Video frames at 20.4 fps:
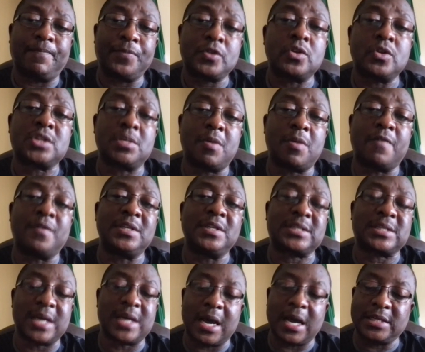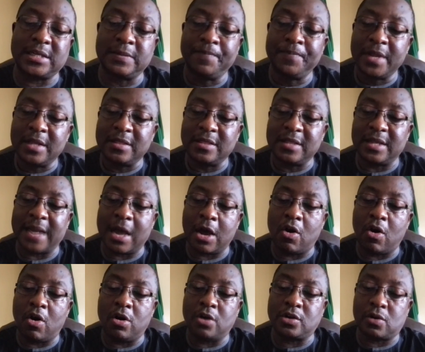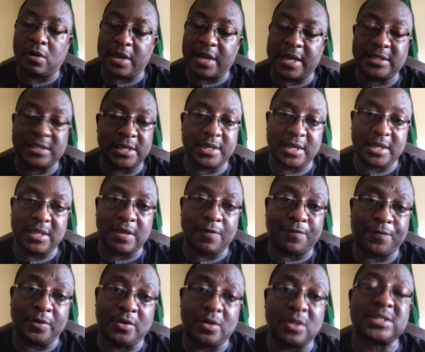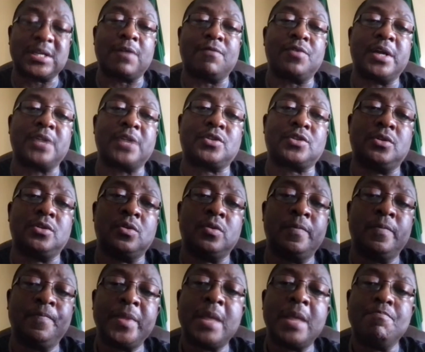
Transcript: So some of these cards that are uncollected in the figures I've read to you,